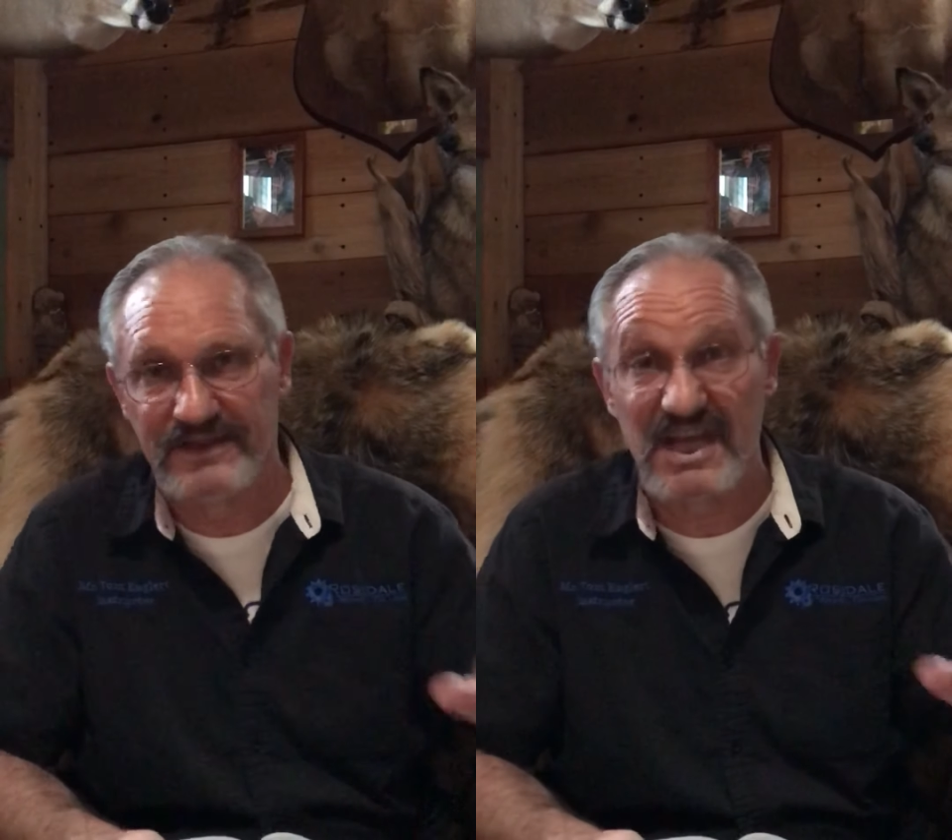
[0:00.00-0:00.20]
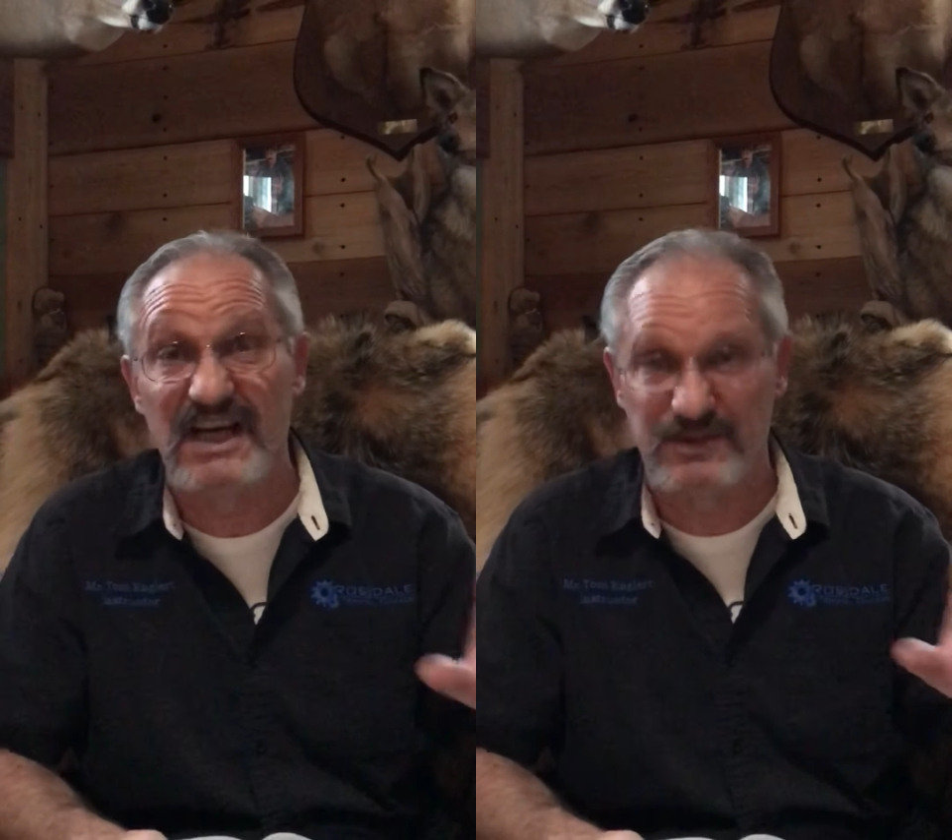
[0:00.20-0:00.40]

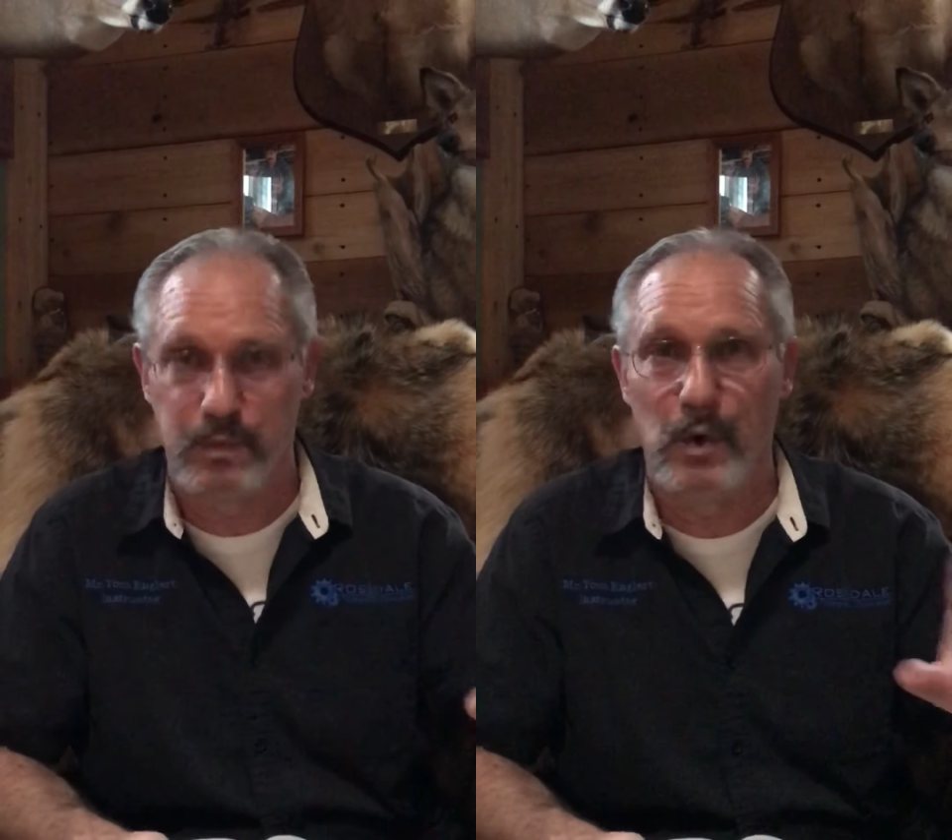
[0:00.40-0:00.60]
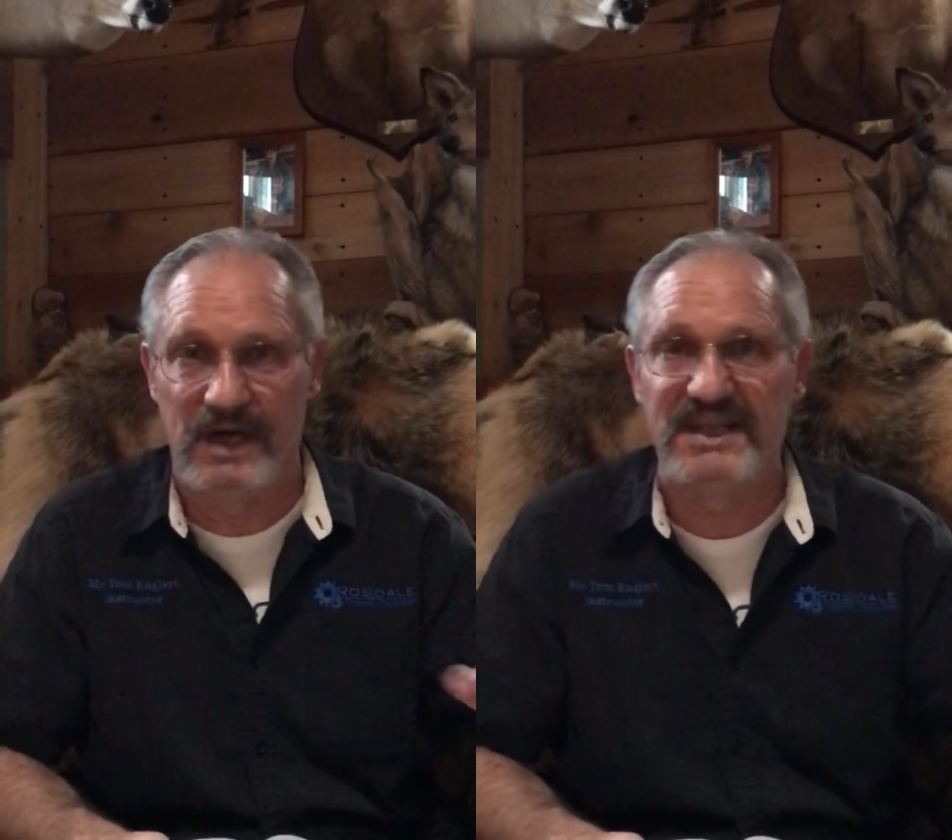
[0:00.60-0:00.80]
does
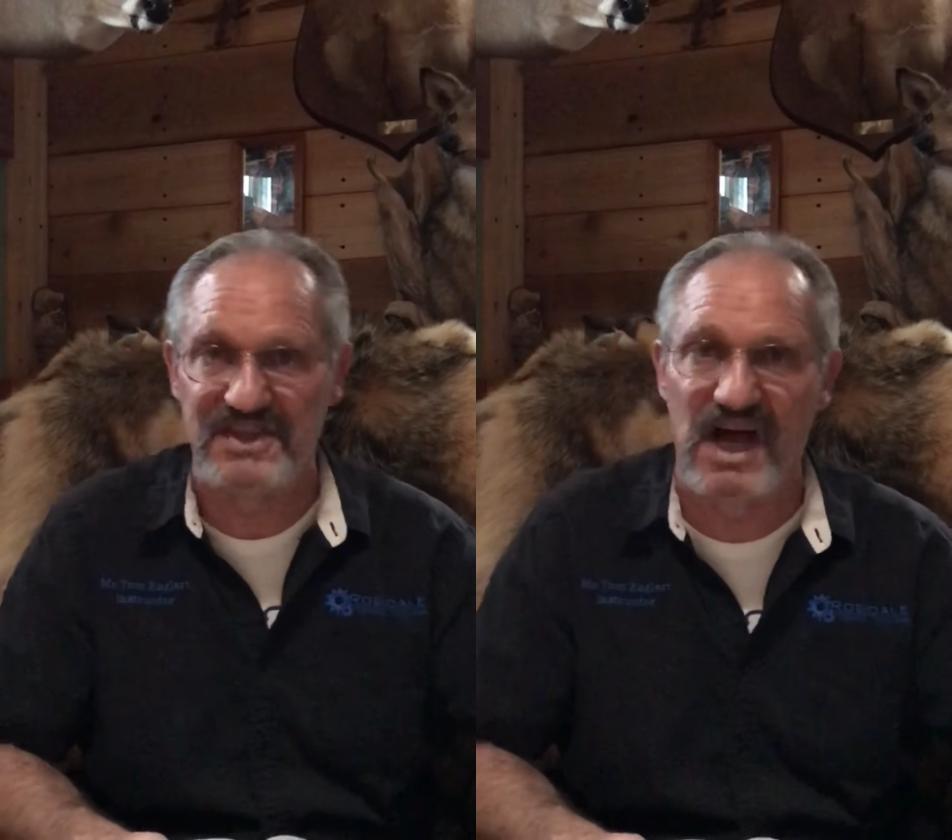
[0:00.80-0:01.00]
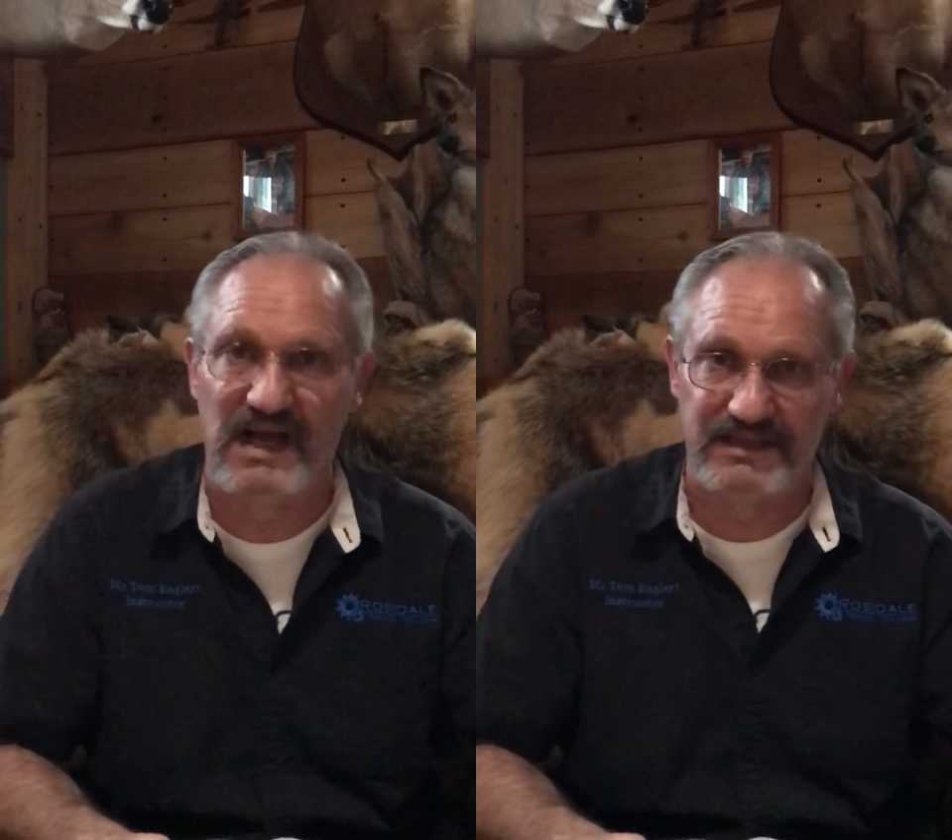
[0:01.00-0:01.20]
what it
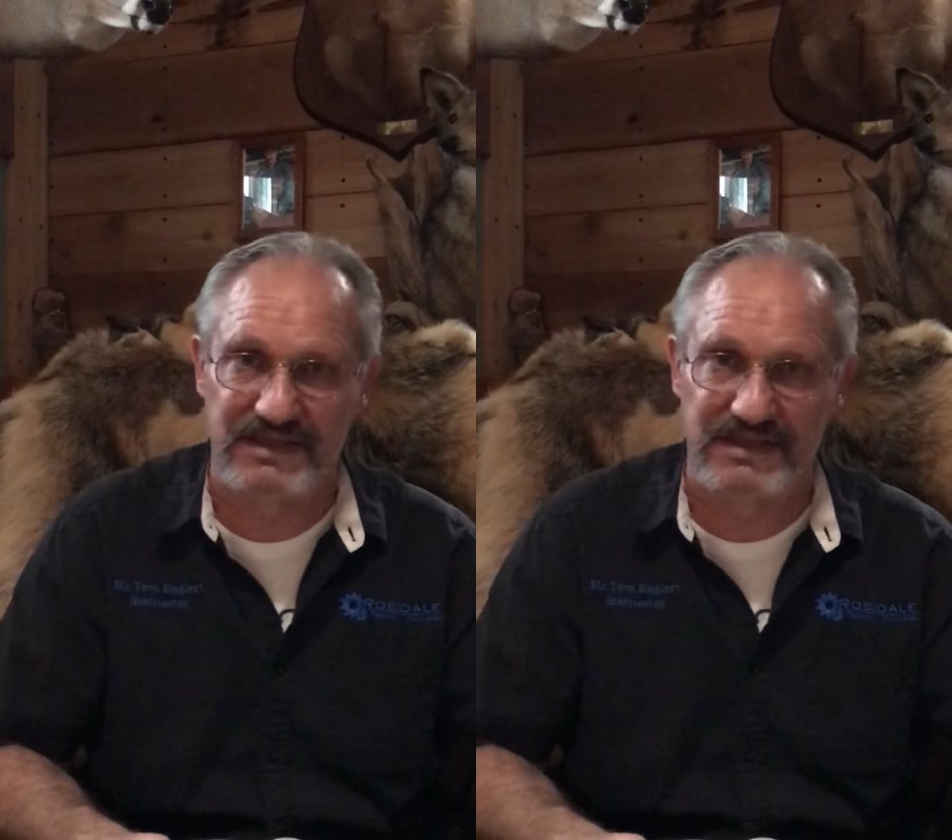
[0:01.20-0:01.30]
does,